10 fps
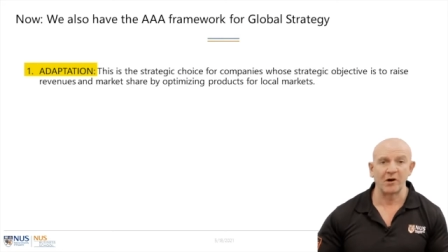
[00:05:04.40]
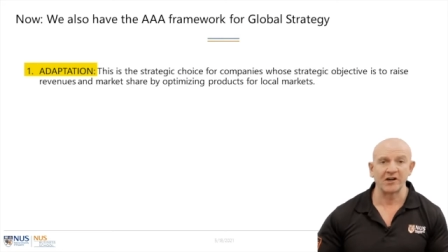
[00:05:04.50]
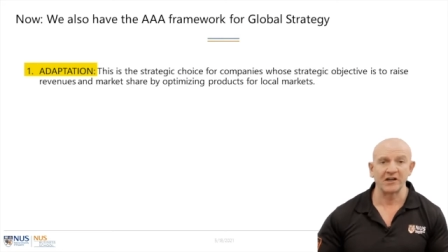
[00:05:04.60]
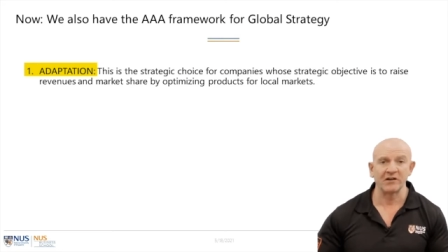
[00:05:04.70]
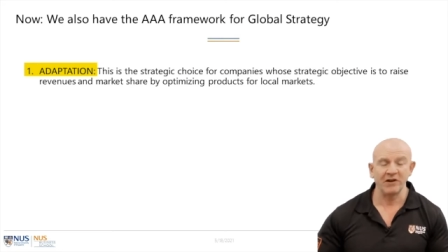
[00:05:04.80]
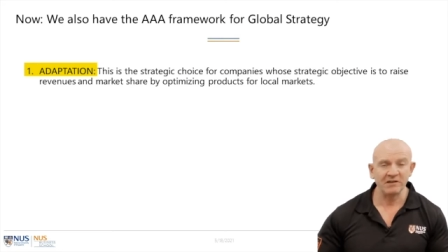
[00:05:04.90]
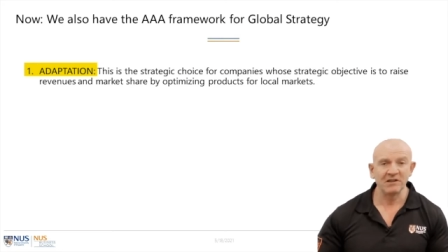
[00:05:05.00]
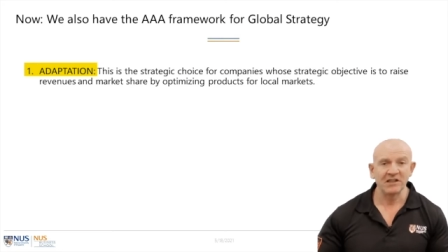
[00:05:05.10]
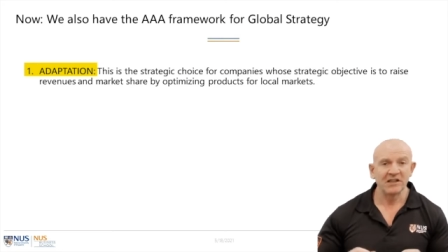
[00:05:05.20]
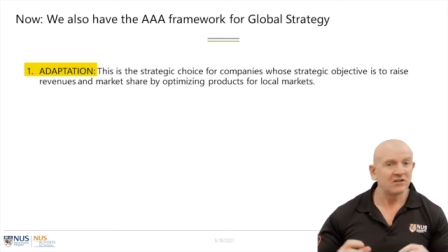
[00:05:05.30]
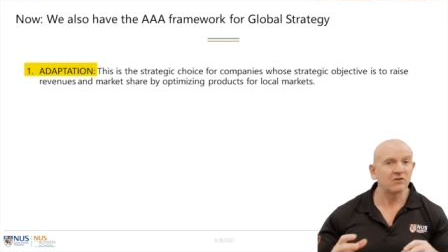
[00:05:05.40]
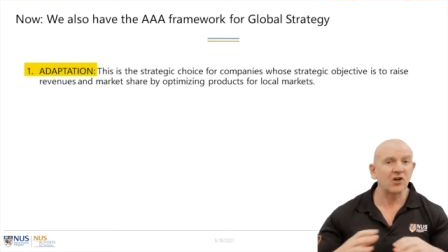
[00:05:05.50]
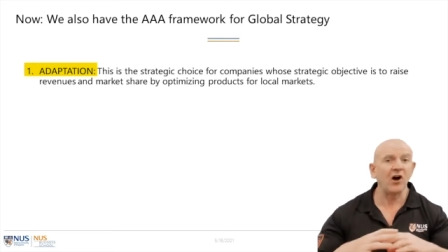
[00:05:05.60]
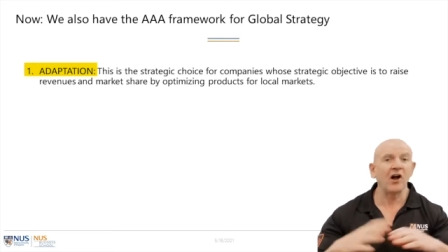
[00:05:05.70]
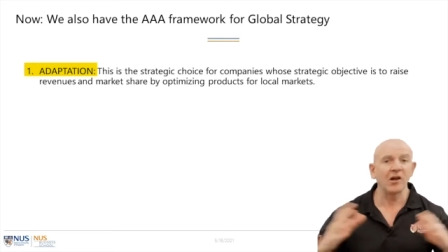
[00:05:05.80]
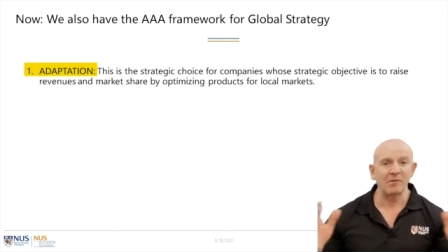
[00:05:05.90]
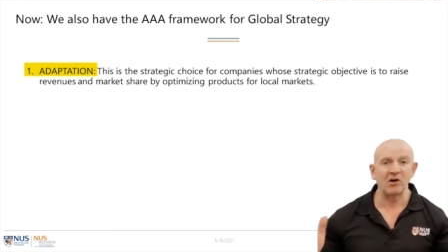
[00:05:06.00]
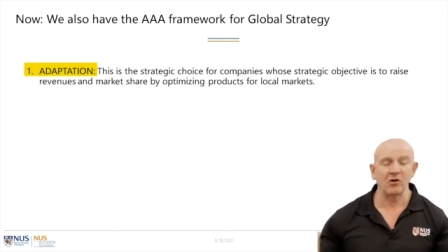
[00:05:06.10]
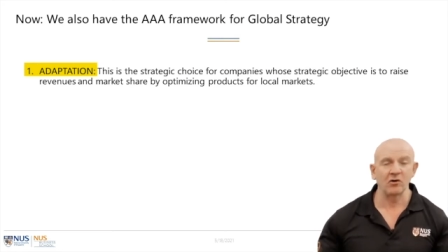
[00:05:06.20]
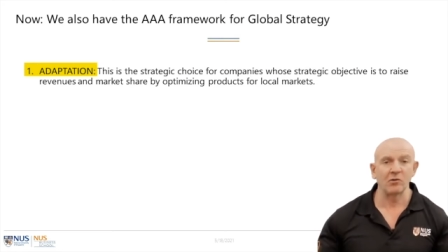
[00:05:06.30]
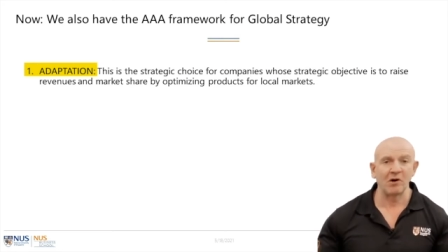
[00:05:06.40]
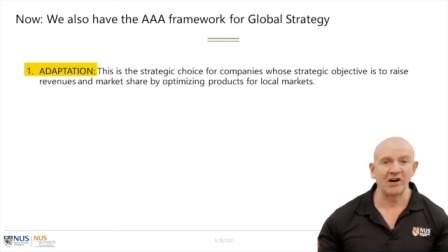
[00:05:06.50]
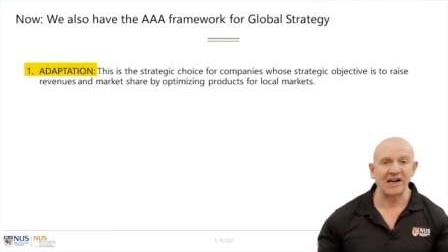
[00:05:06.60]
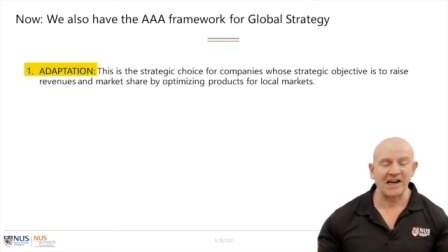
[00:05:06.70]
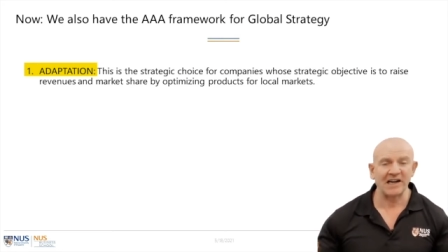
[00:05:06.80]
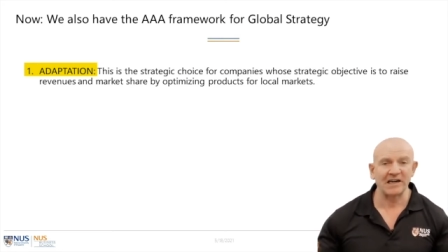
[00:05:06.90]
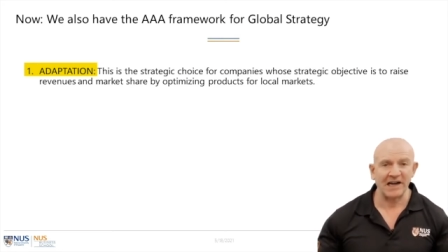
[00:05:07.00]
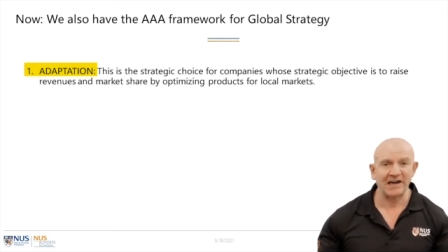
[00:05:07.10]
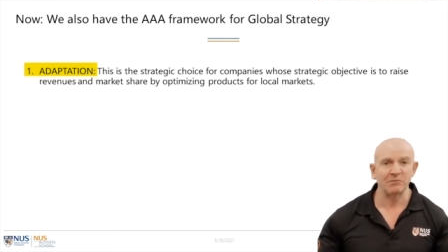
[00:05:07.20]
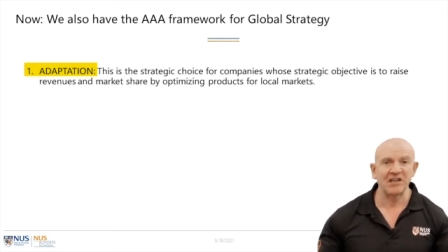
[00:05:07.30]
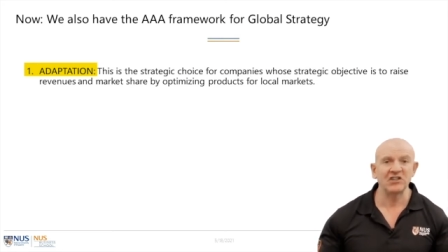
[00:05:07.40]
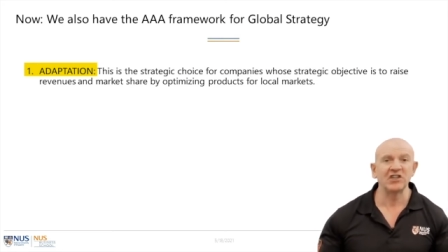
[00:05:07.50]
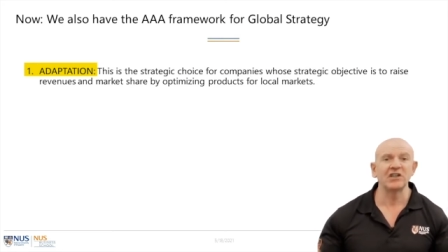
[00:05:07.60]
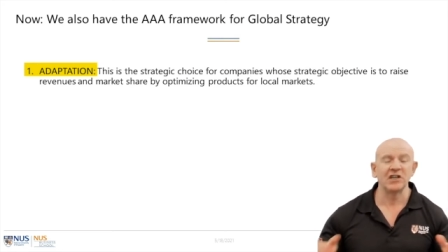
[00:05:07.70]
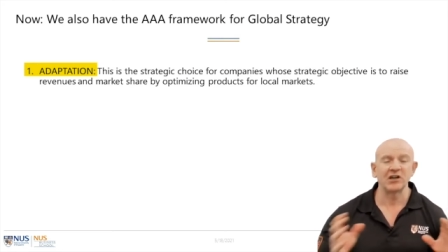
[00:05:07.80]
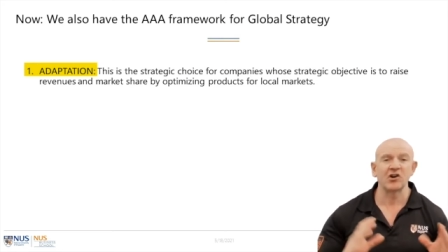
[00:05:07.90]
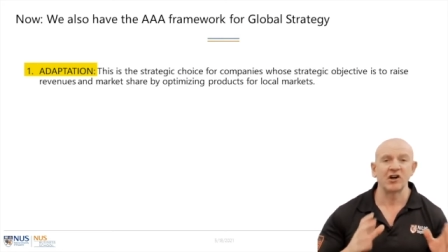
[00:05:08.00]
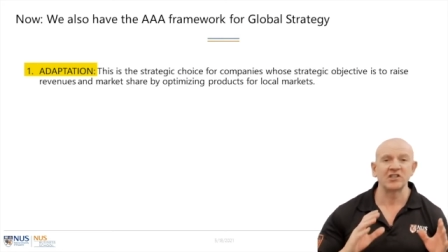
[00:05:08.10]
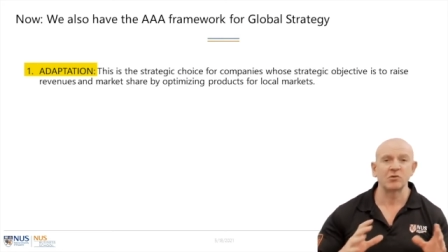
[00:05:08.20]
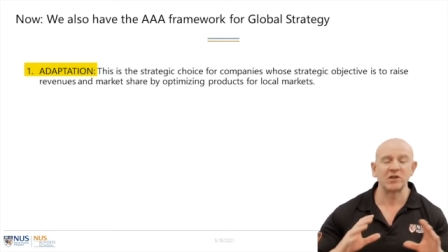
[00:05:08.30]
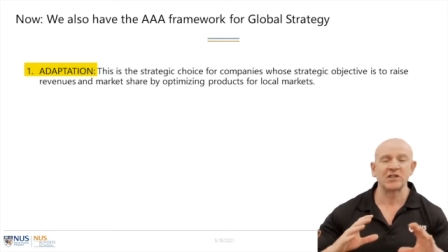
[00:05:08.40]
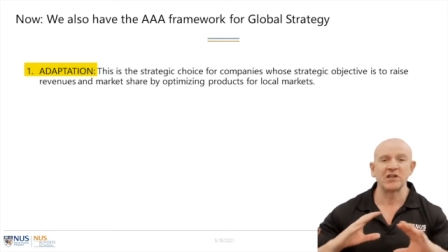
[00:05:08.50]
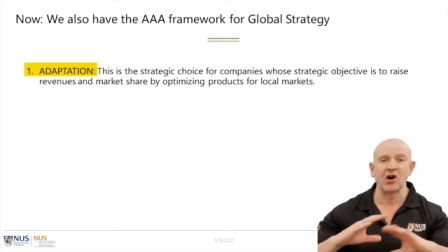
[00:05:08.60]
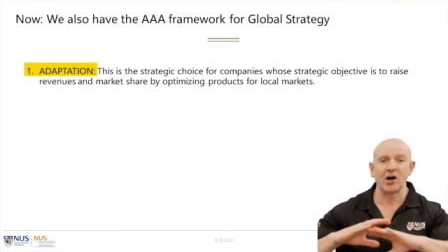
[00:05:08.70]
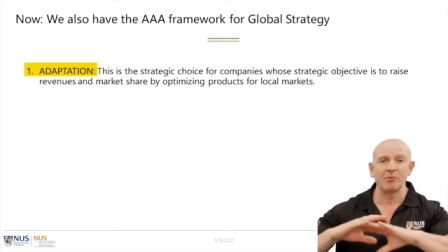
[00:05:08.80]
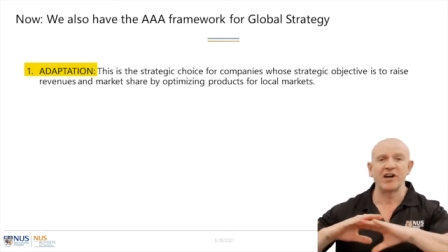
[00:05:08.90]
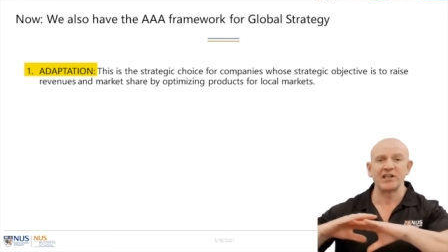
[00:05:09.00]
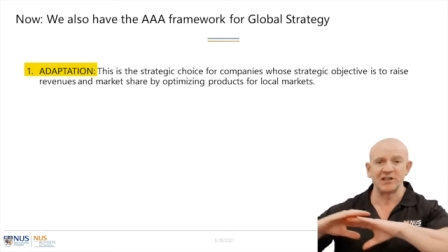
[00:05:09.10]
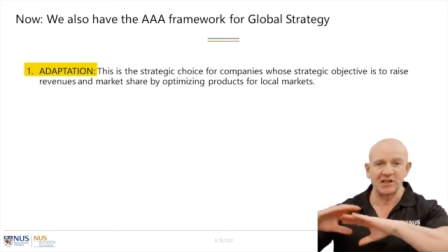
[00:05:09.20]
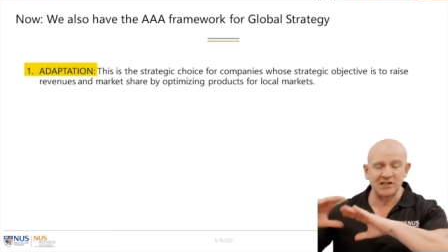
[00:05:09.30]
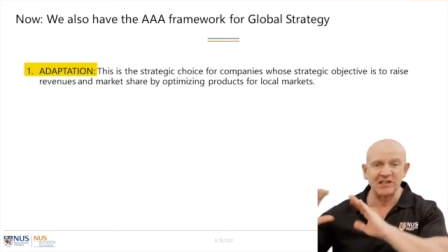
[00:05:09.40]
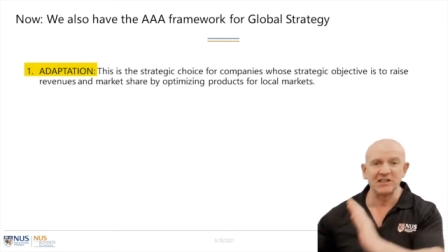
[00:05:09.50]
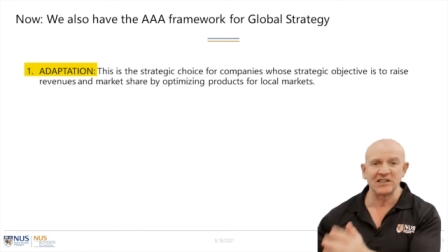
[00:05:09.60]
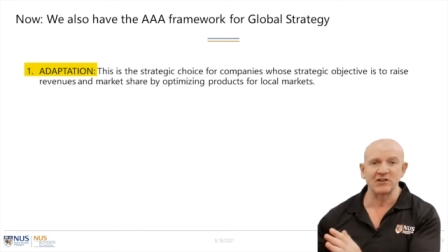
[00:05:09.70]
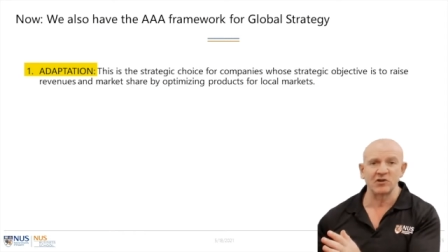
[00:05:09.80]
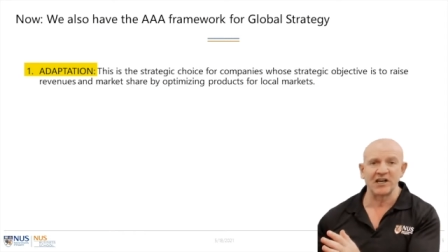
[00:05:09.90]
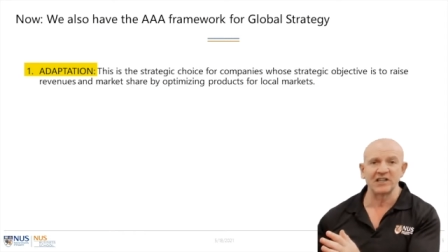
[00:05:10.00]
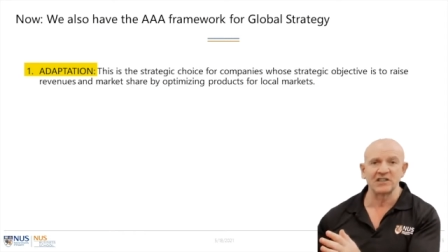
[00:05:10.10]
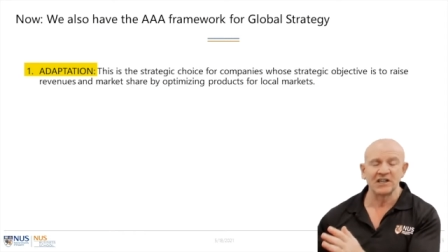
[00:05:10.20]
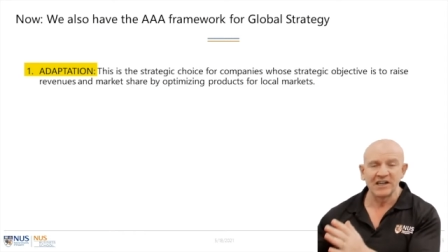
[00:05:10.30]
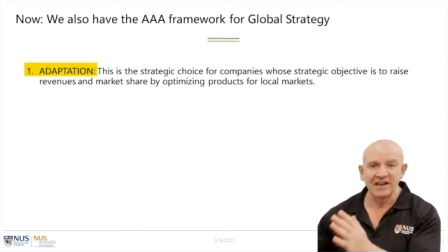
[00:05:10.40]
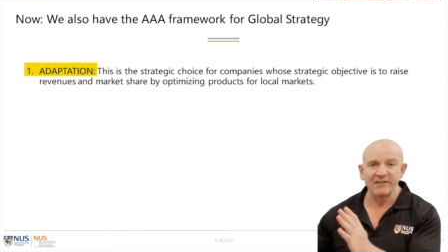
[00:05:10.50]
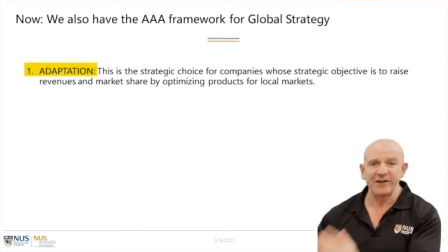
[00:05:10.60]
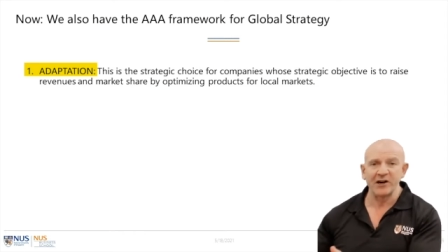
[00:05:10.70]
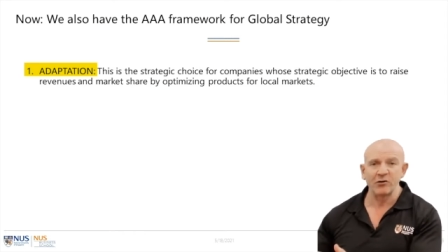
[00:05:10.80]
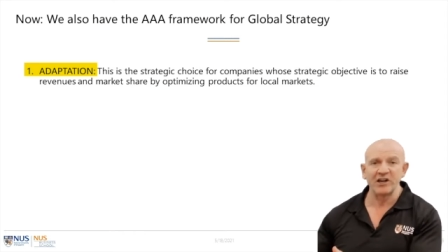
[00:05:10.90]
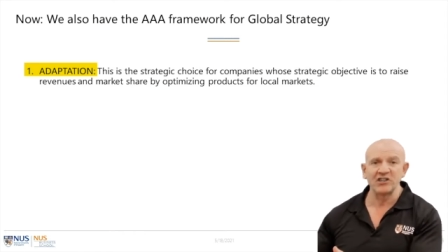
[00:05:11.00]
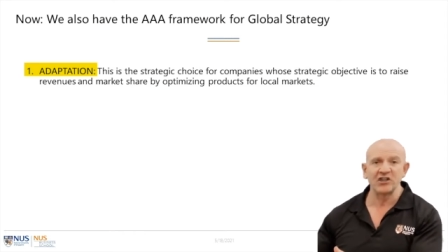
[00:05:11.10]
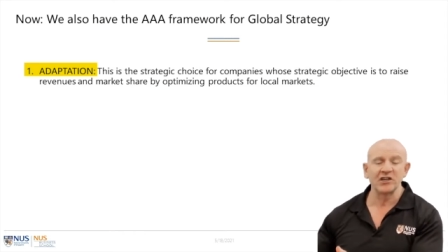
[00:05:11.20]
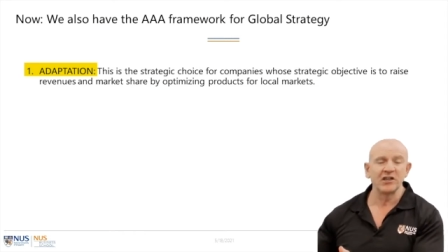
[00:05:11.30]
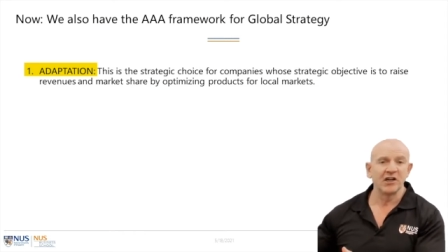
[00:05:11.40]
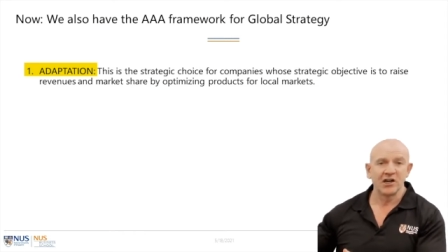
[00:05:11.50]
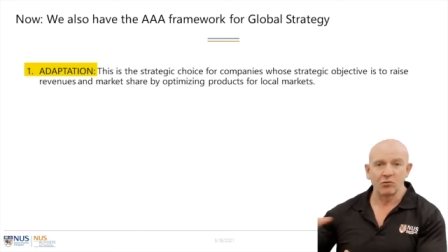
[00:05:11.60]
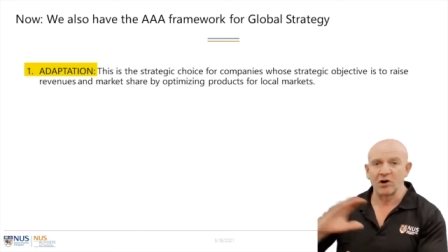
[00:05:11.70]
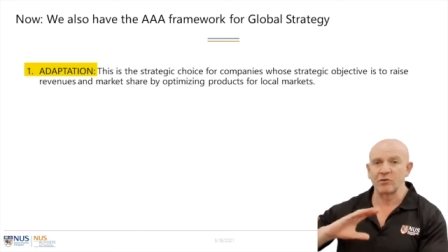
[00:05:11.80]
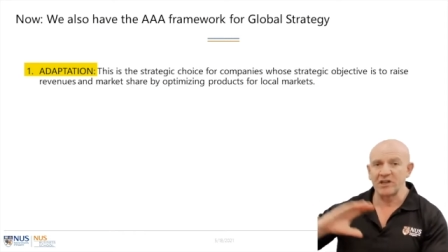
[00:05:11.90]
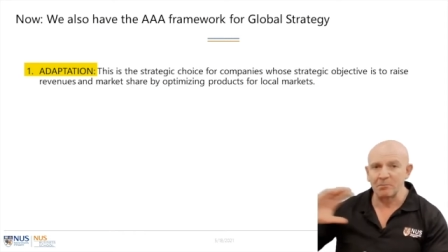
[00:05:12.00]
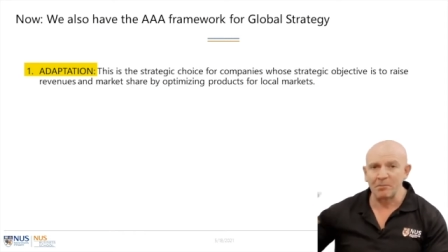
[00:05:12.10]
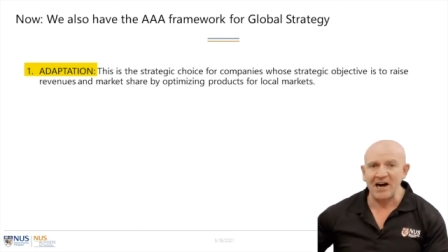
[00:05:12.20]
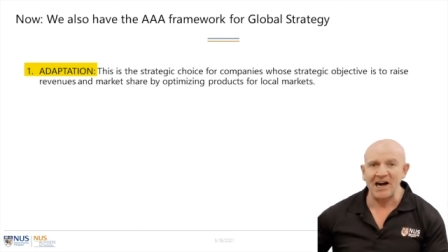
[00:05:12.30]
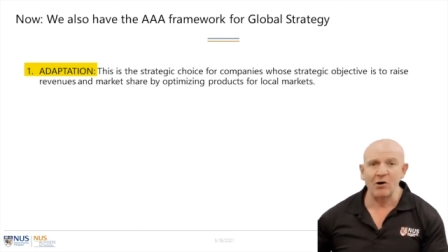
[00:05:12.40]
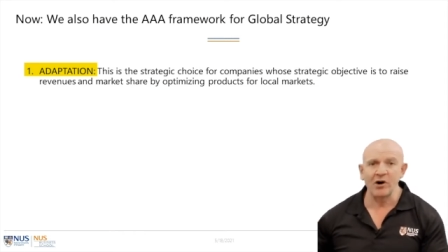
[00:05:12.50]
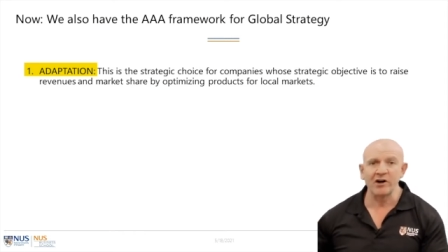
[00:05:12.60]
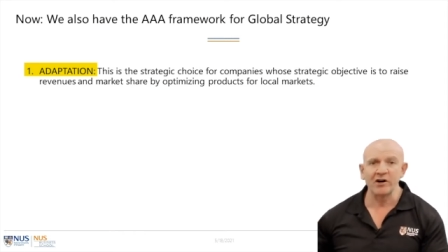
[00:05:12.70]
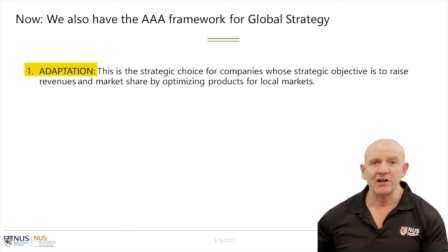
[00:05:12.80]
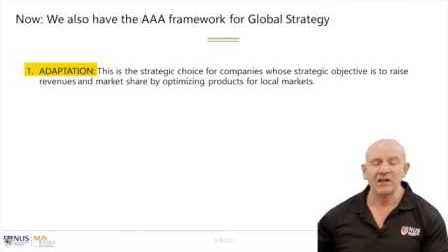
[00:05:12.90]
market, right? So it's all about local market adaptation and consequently operating in the decentralized Federation, where we empower